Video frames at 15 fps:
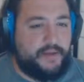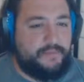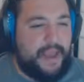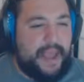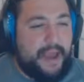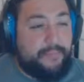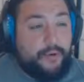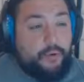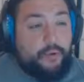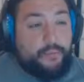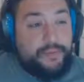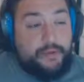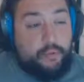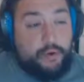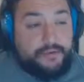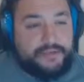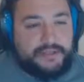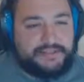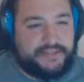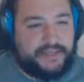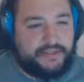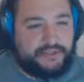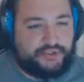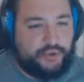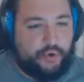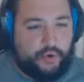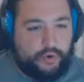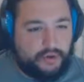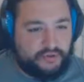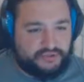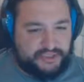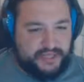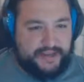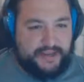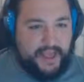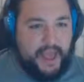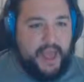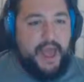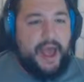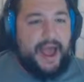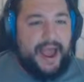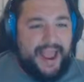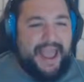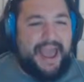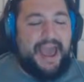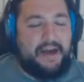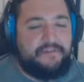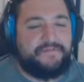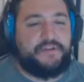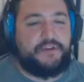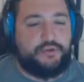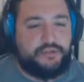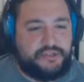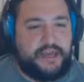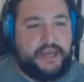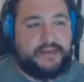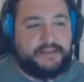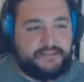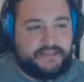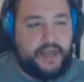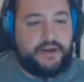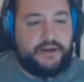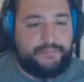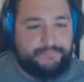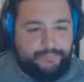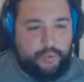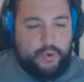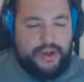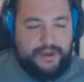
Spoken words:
Abra will be worthless against Tauros. Like, I have to use Kangaskhan to break